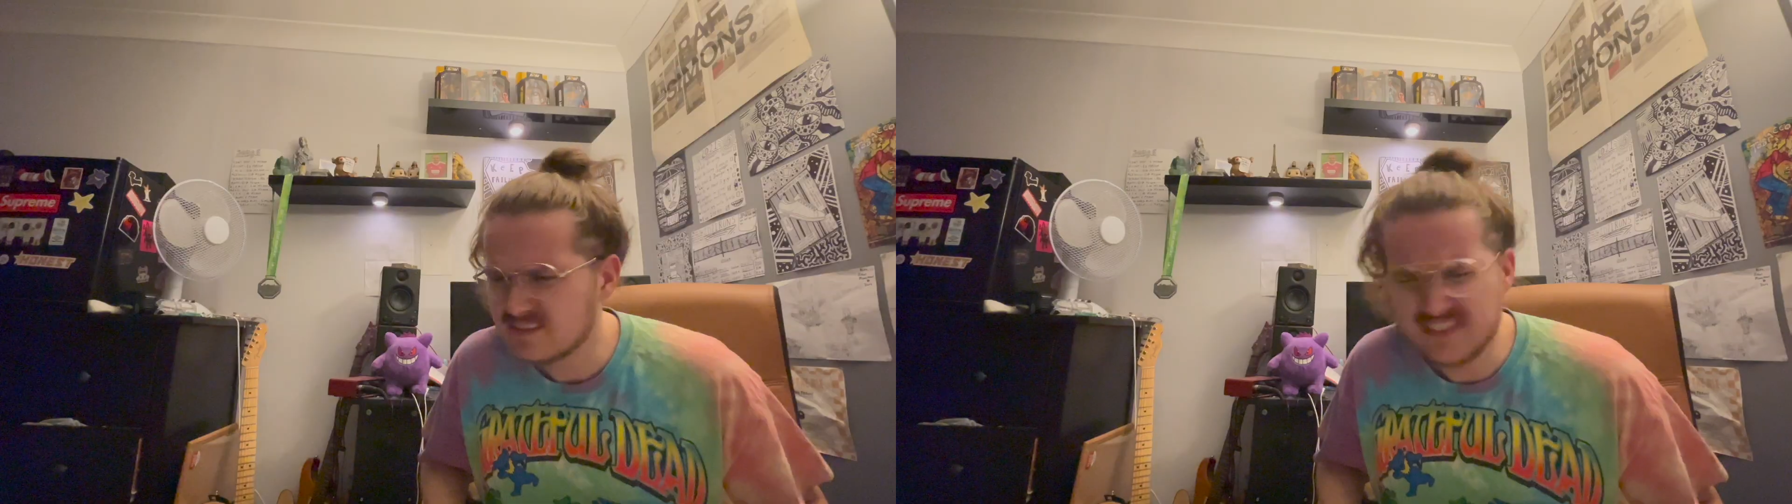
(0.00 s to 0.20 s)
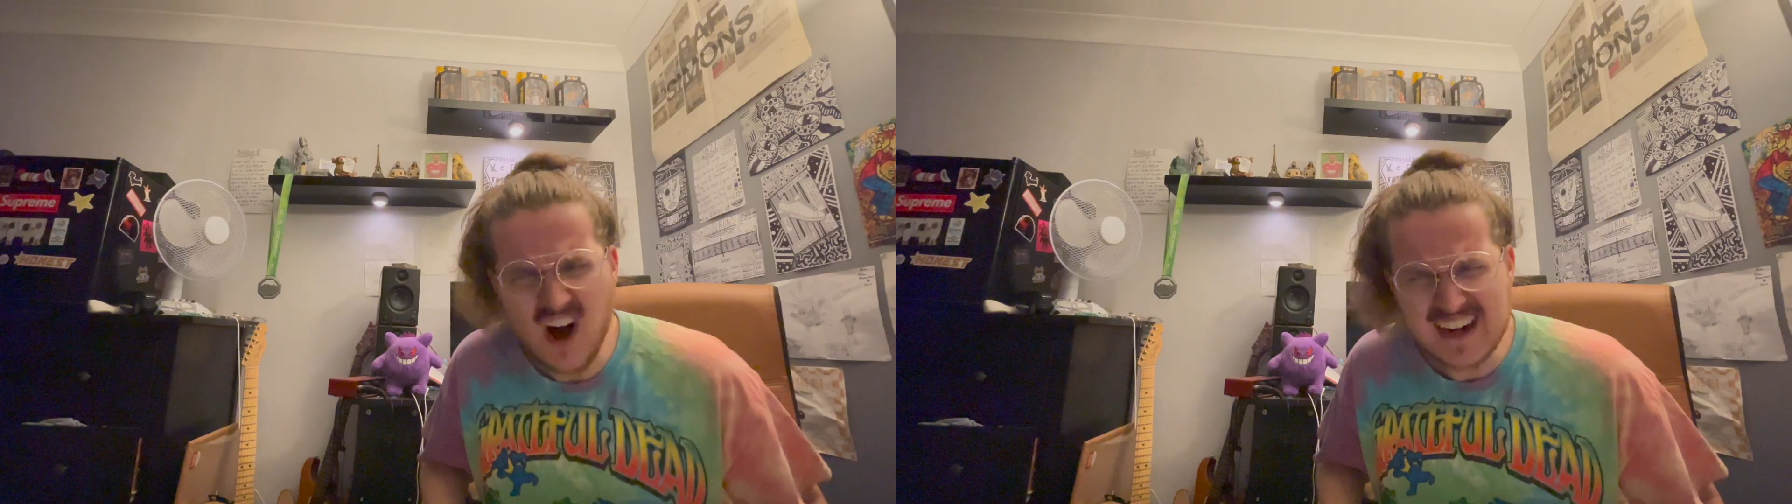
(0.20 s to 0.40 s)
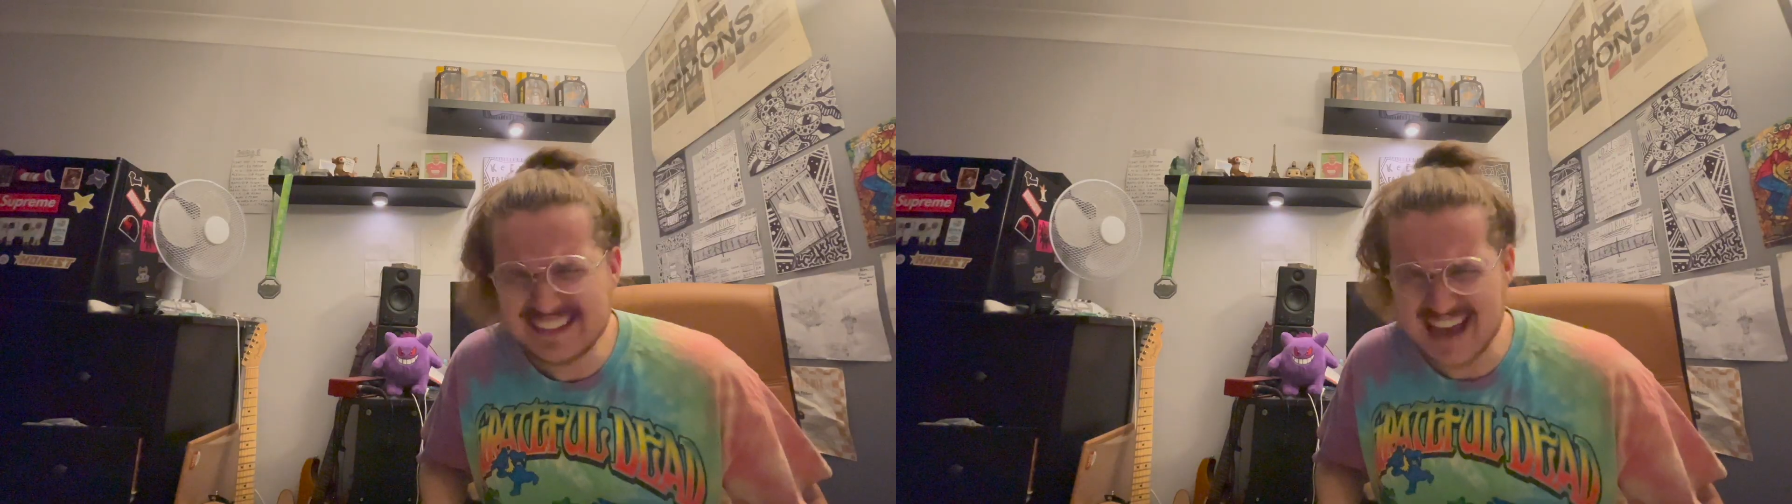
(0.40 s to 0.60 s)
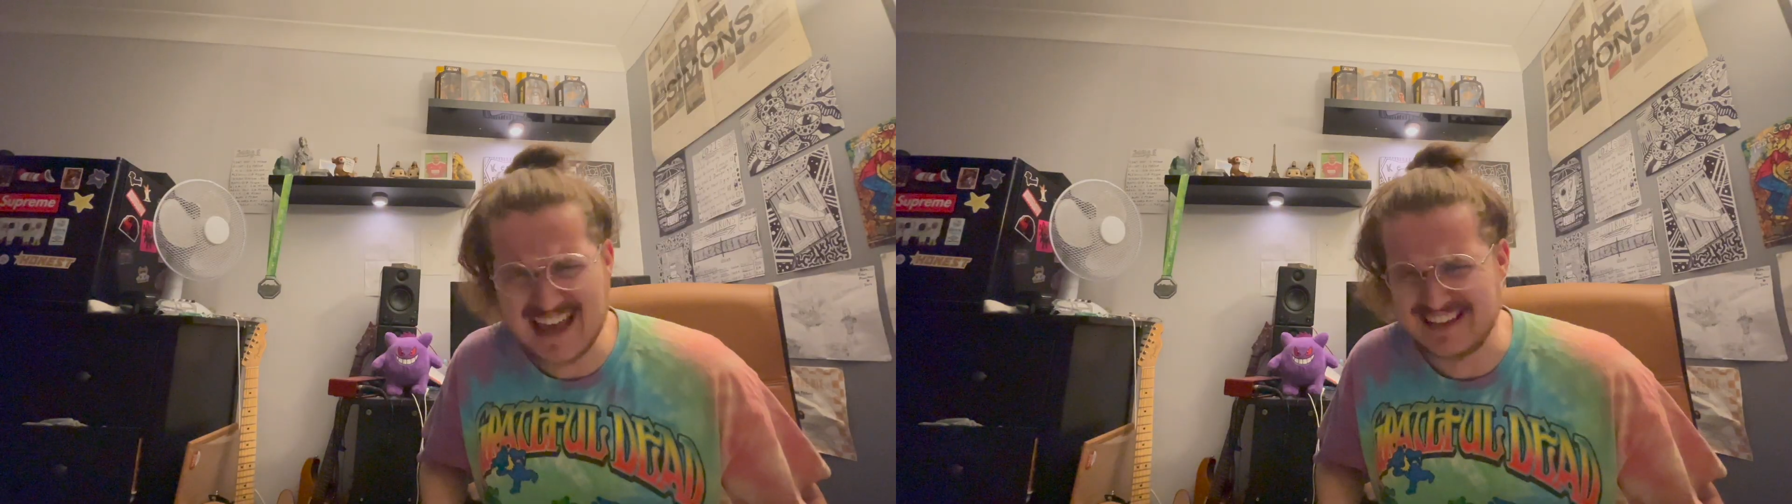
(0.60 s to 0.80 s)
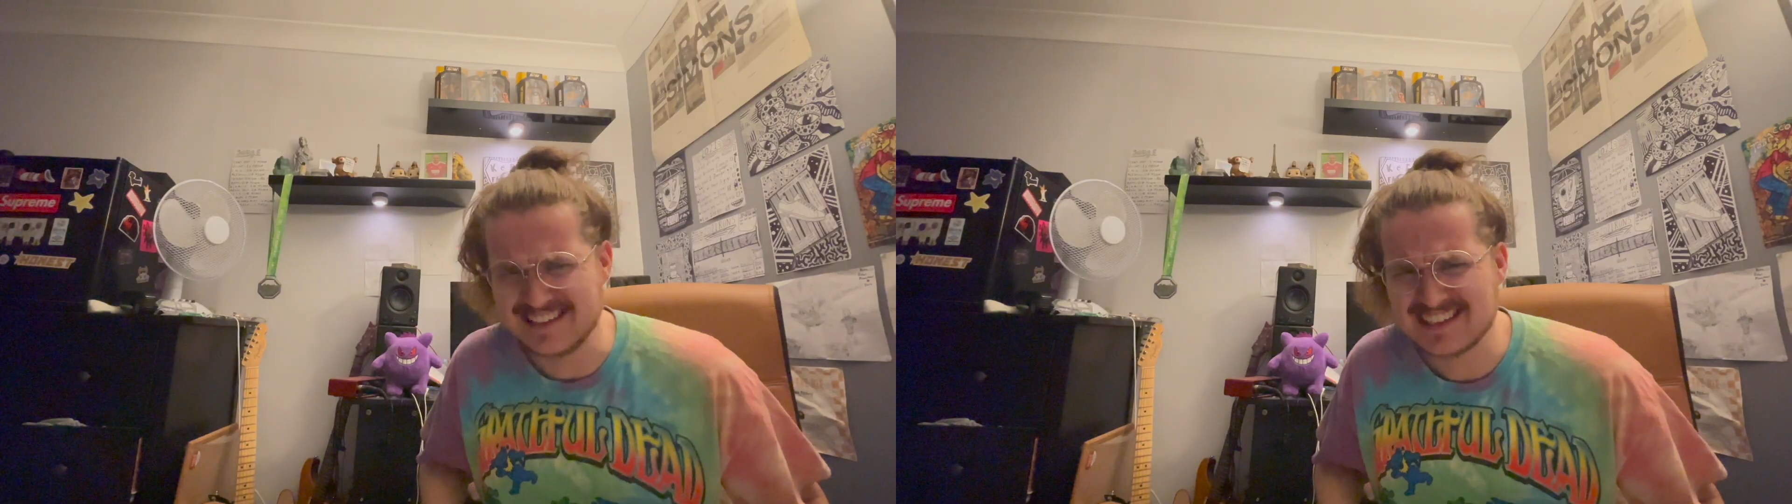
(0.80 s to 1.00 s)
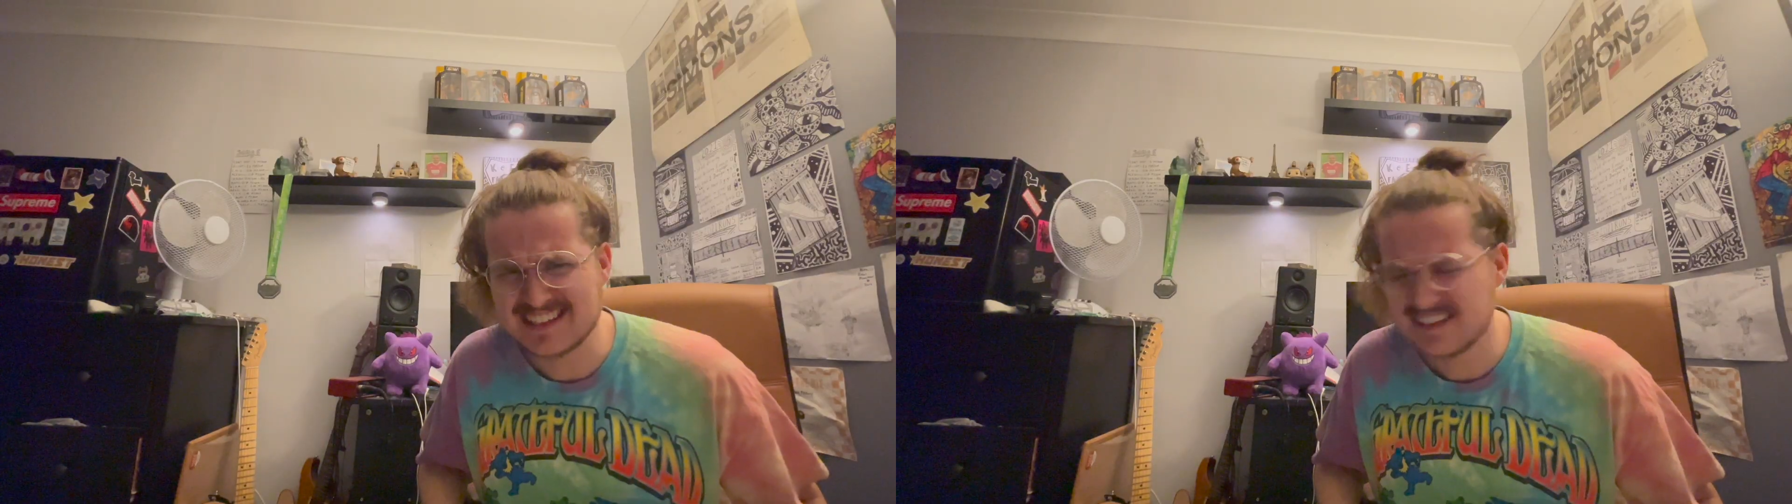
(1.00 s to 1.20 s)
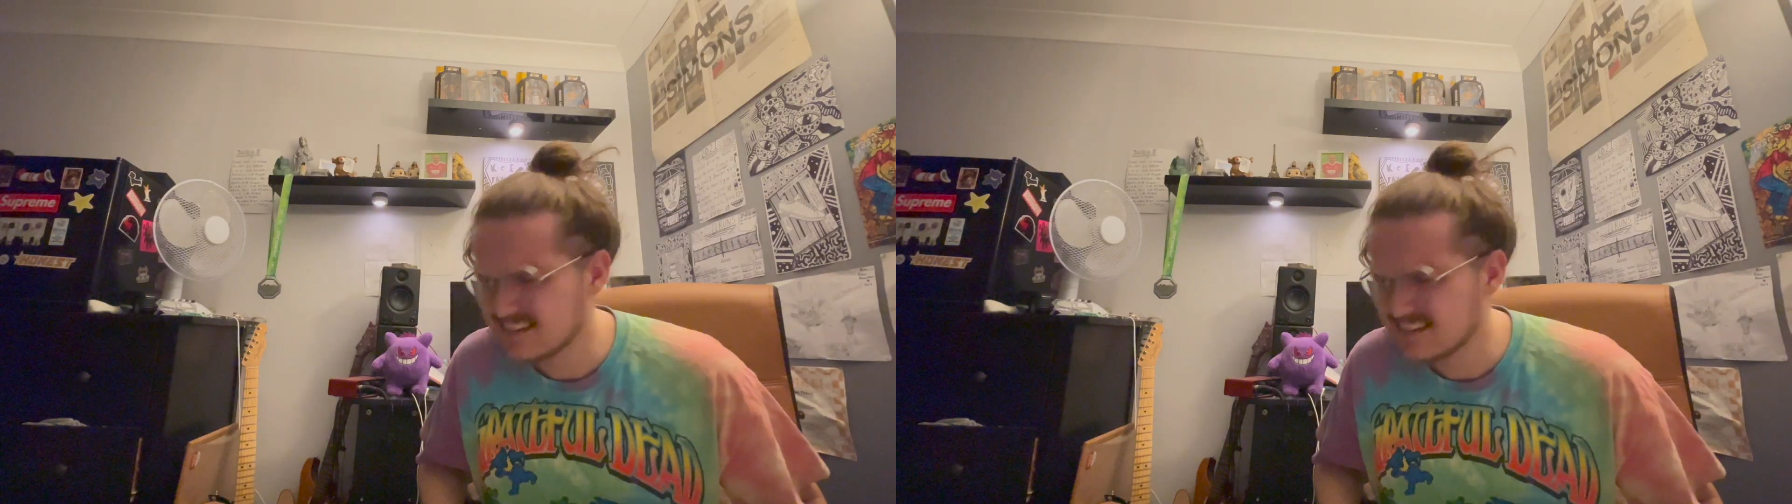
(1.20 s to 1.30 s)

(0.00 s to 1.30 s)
9 days?